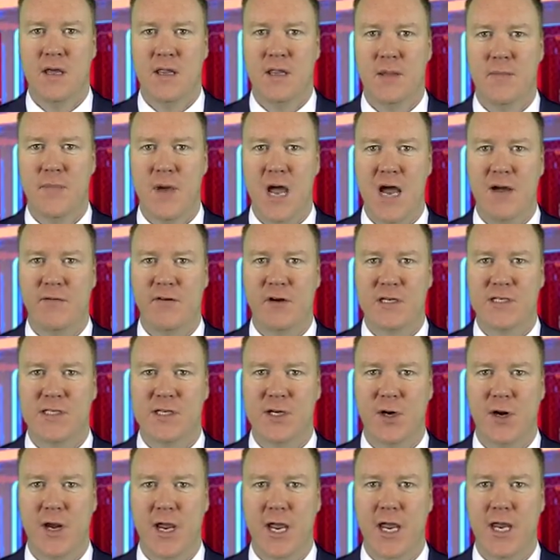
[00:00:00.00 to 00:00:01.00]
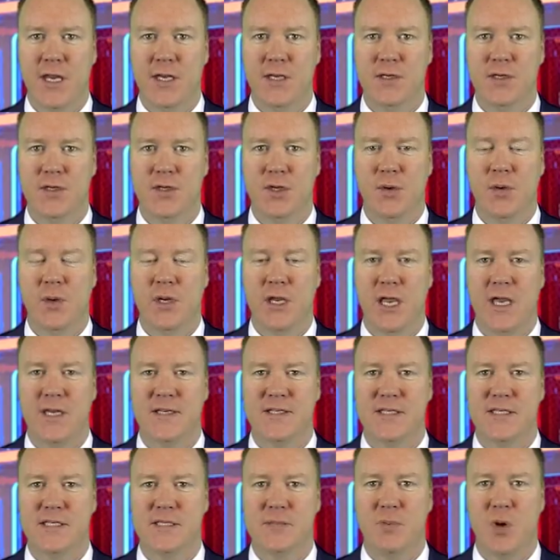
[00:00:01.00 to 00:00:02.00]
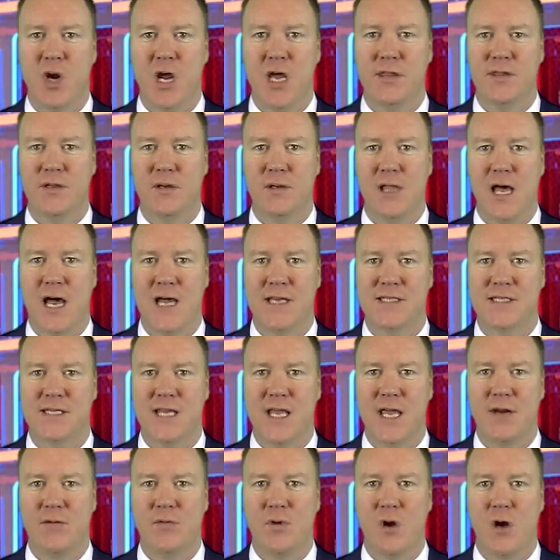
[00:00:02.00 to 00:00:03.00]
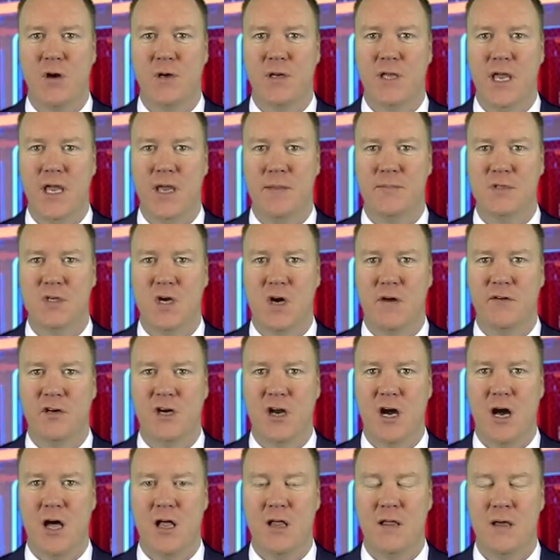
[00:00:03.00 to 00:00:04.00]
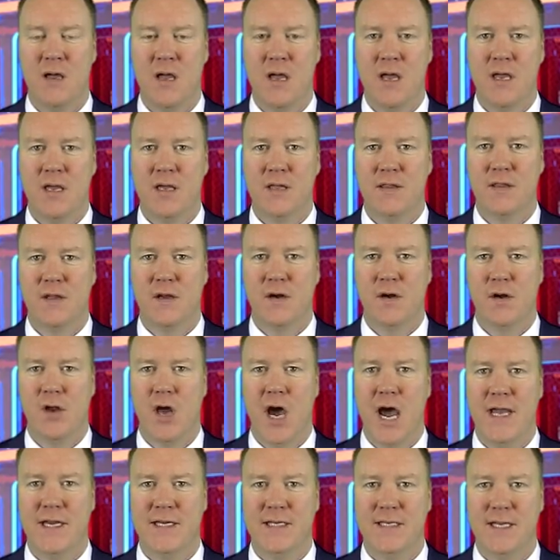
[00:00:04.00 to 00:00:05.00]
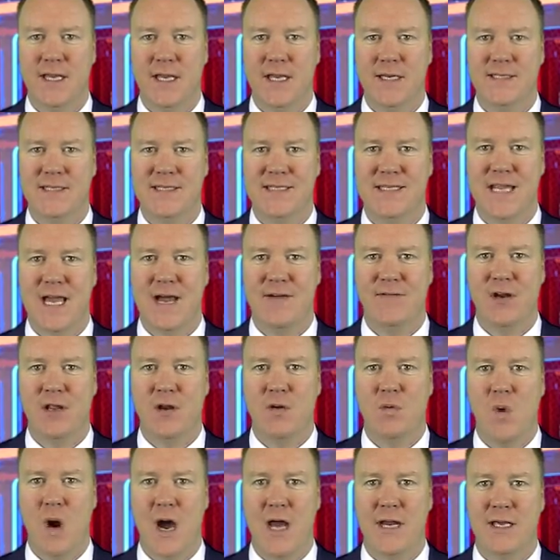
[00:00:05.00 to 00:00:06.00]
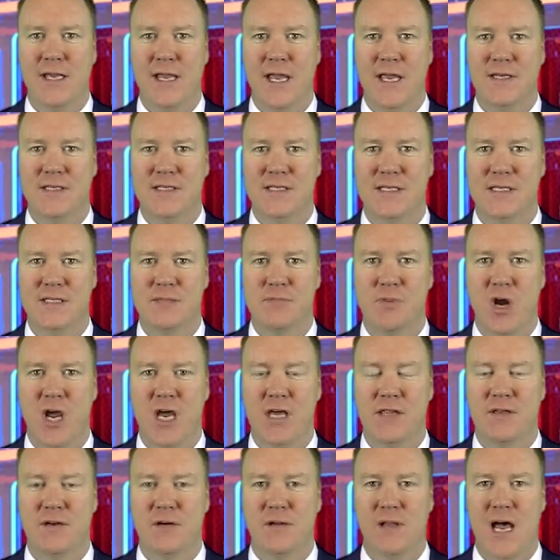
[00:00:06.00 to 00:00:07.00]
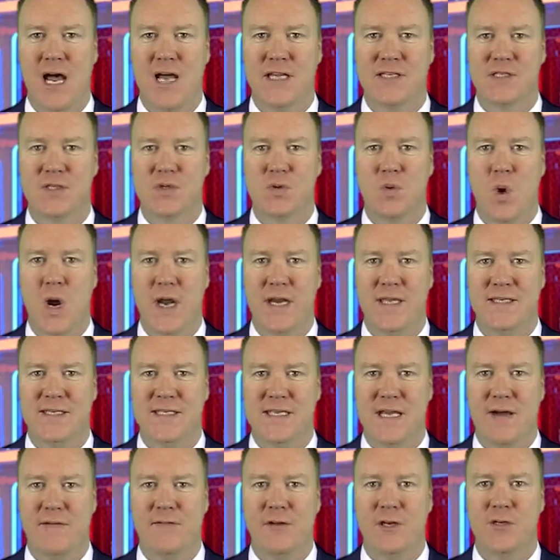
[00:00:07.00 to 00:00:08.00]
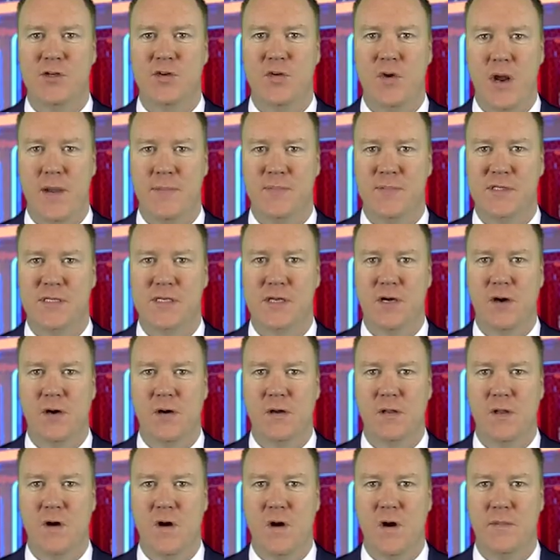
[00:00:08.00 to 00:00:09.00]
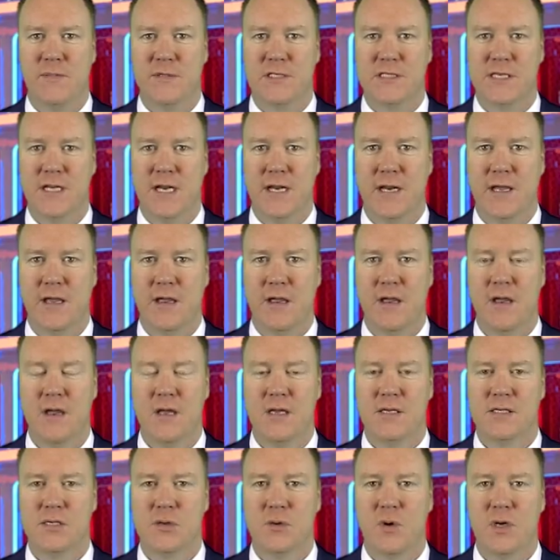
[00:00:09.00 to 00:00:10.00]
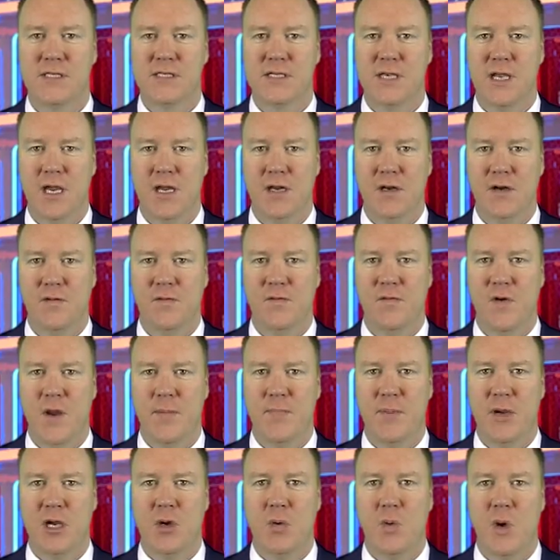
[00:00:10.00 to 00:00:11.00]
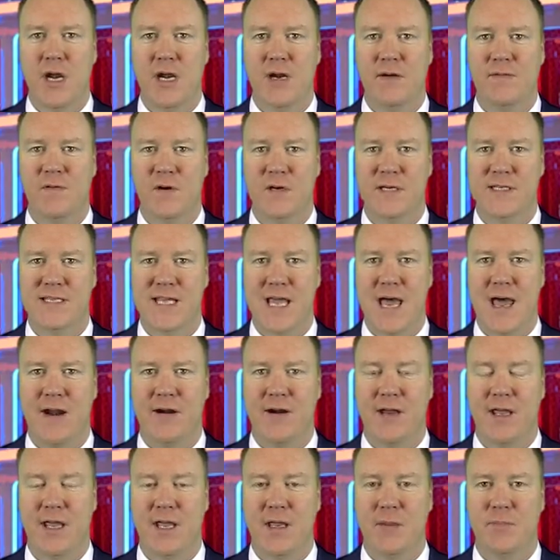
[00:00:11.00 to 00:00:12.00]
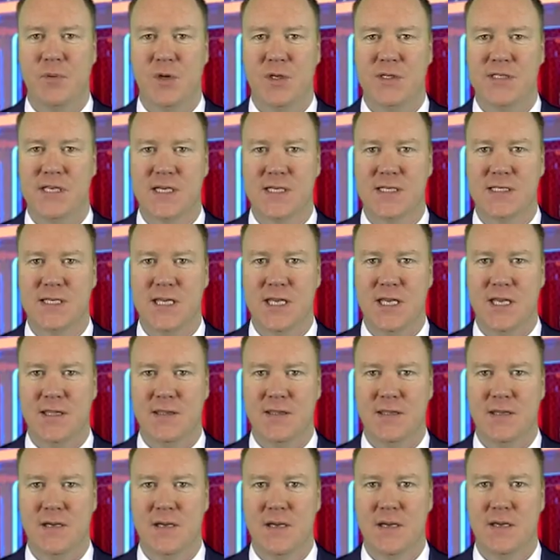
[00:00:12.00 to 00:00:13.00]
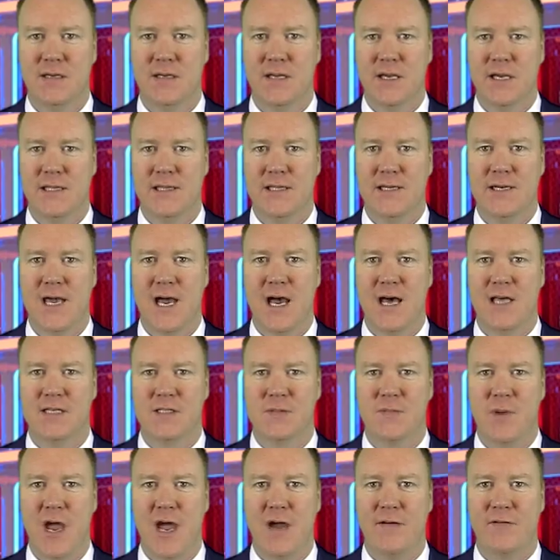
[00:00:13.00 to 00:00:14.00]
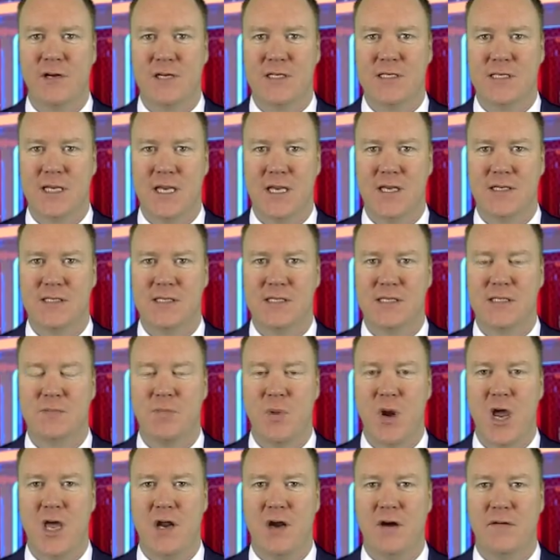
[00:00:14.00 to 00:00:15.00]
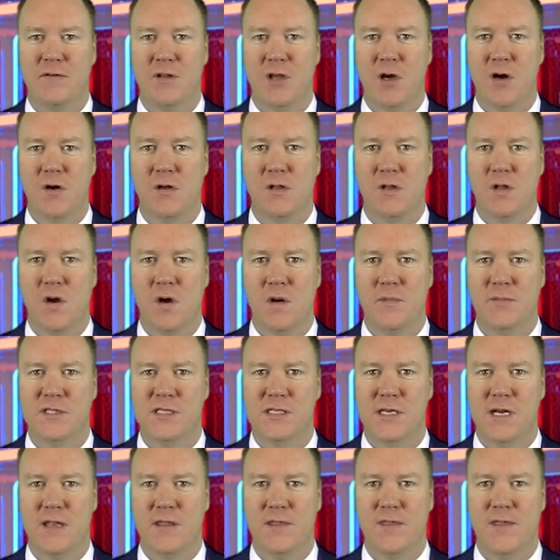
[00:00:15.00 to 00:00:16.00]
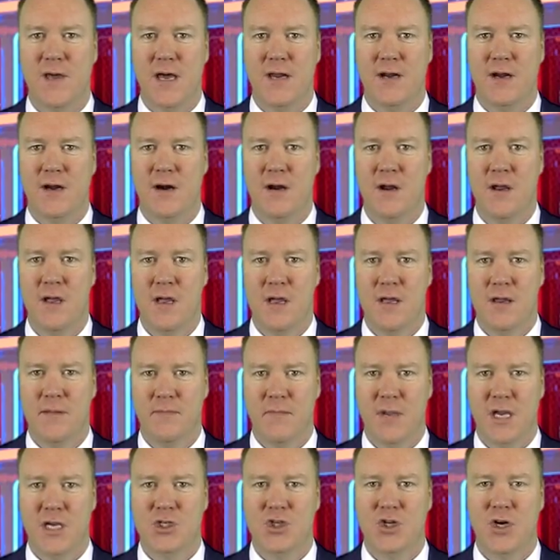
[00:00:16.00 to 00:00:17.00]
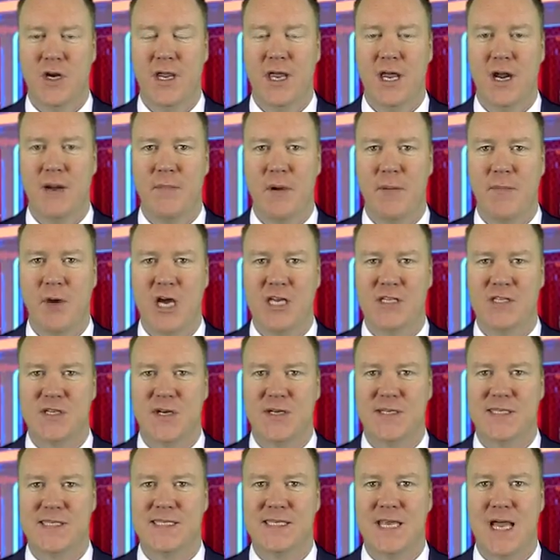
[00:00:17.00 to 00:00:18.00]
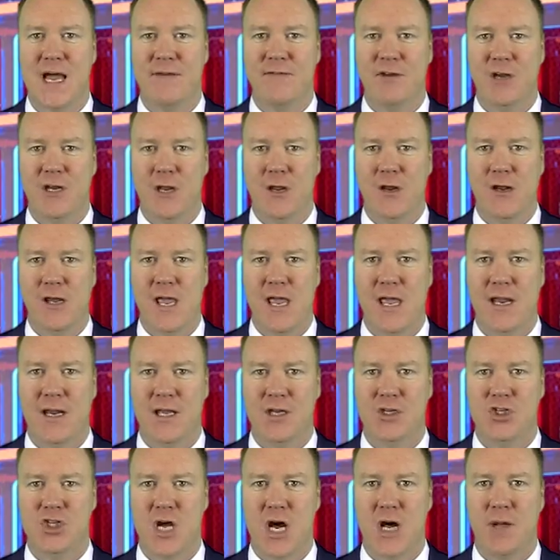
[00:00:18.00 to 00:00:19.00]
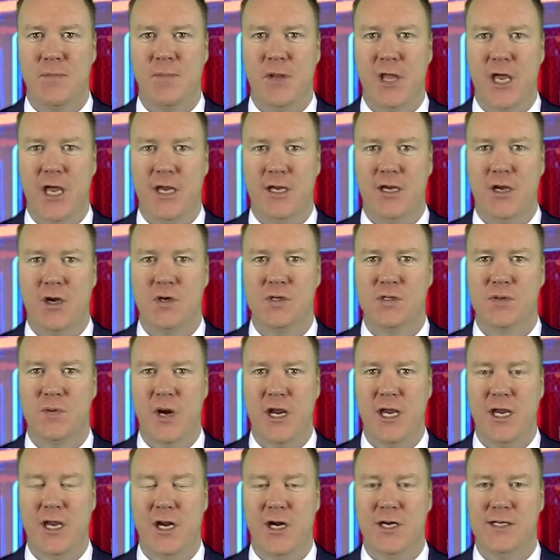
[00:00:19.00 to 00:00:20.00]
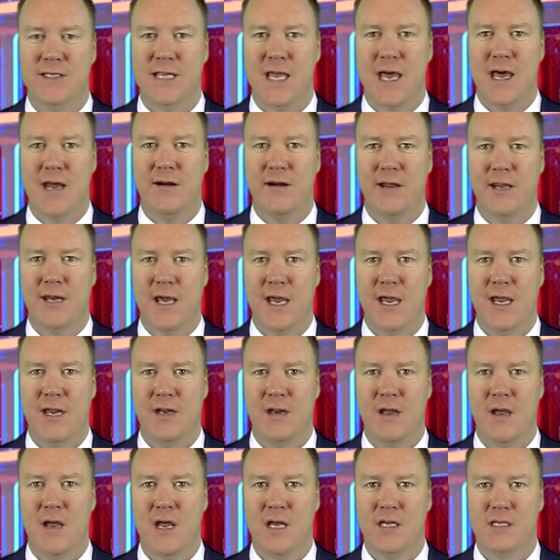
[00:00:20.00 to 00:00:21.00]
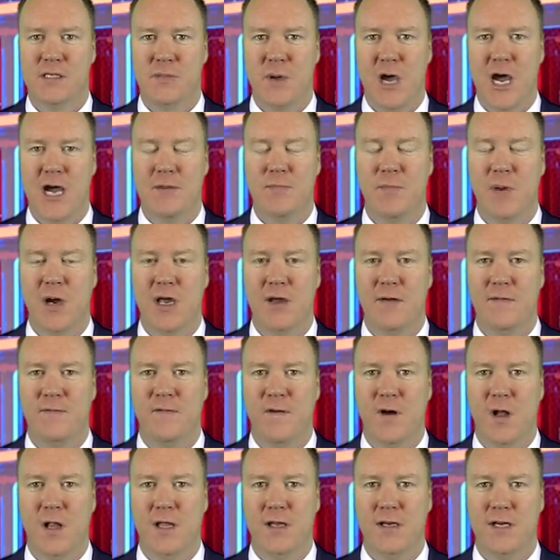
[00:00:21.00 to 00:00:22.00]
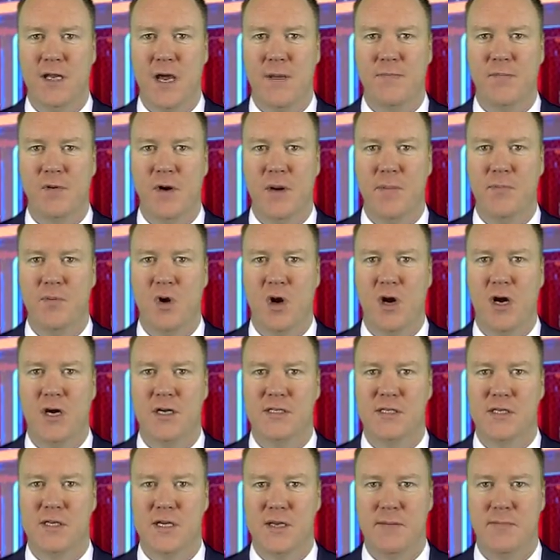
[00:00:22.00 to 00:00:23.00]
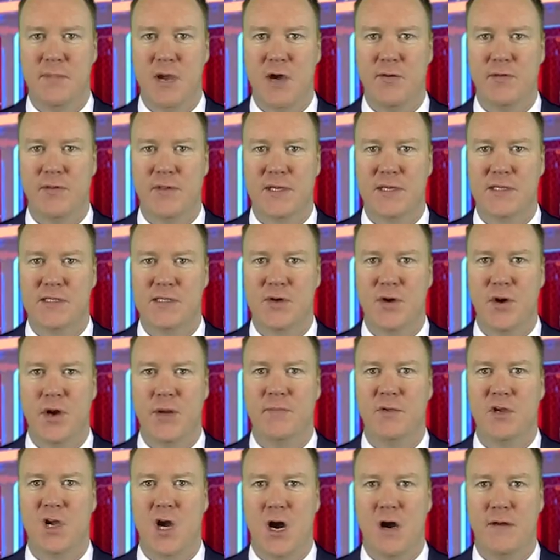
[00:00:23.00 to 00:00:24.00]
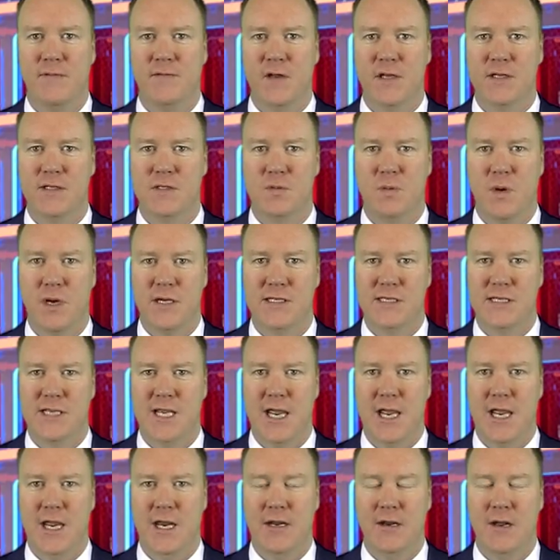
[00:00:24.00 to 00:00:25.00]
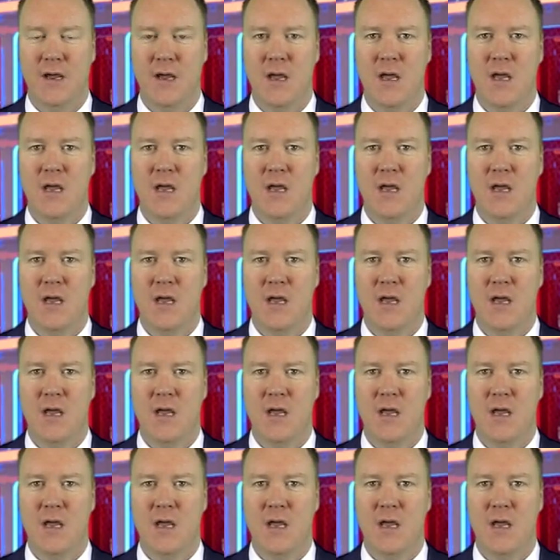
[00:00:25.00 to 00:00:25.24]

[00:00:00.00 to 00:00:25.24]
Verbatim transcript: The Mavericks are 8 and 2 against the spread in their last 10 road games overall. They're 19 7 and 1 against the spread, in their last 27 trips to Oklahoma City. So, once again, your free pick winner for Saturday, April 16th. Take the Dallas Mavericks against the spread over the Oklahoma City Thunder. Make sure you get on my Monster 7 unit NHL play. It goes right here Saturday night. It's backed by a full in depth report, so you can bet with extreme confidence once again.